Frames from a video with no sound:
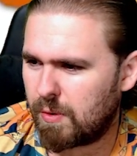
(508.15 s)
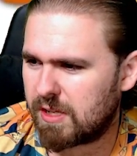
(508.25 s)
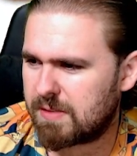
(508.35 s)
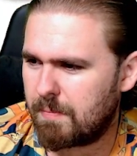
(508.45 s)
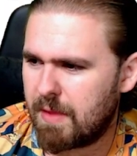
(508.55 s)
We've
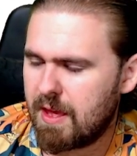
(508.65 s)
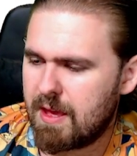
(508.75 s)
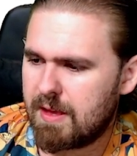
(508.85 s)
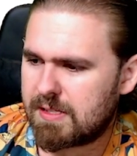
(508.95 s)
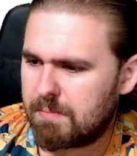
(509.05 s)
got some
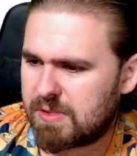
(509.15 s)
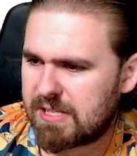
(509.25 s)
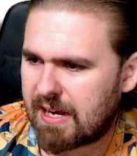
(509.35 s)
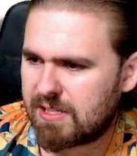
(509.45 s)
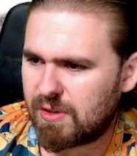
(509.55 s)

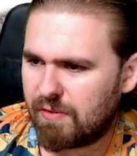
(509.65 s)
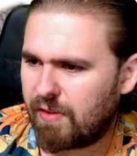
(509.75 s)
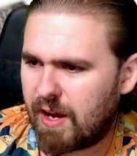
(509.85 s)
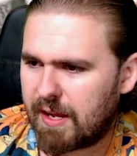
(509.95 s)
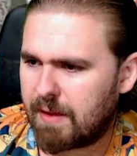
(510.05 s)
sacks of
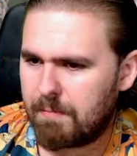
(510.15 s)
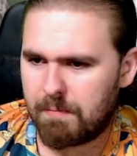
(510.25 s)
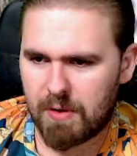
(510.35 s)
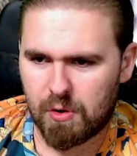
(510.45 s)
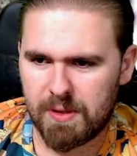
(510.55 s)
like,
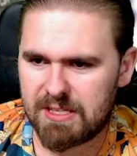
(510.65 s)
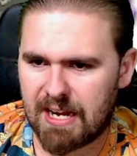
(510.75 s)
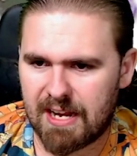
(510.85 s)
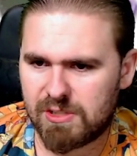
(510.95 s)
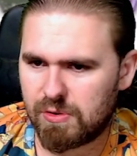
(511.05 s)
it could be
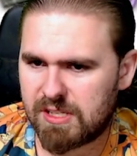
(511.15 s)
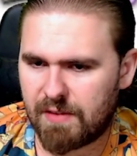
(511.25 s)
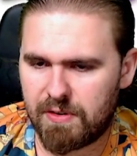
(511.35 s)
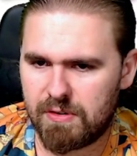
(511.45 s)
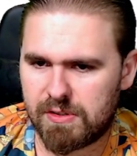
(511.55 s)
dust or
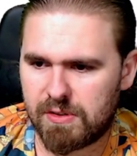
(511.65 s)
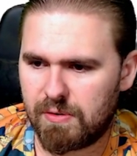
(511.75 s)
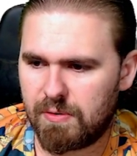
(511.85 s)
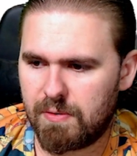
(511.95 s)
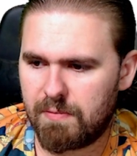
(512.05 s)
stuff you use
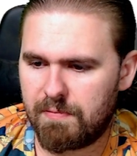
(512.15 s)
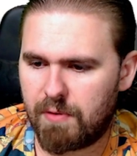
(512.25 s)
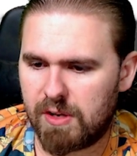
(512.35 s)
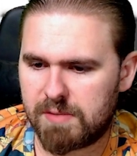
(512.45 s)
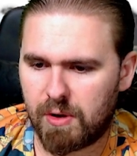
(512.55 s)
to
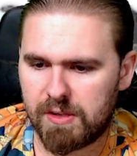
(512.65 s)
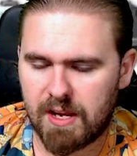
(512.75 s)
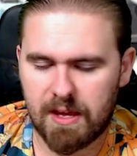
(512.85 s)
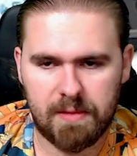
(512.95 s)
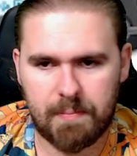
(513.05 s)
verse
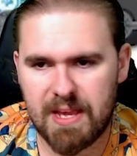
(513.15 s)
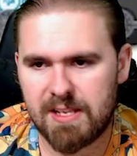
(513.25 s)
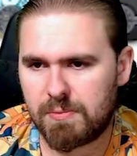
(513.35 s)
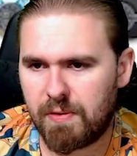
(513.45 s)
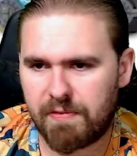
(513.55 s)
the
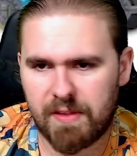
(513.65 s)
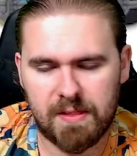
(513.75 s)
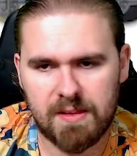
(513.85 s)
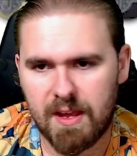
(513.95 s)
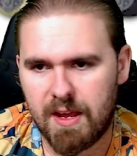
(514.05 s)
beasts with,
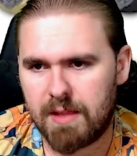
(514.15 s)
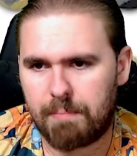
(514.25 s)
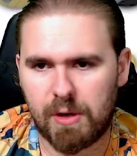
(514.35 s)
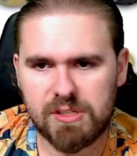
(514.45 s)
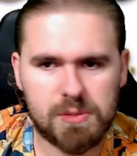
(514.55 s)
and the
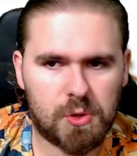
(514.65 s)
bosses.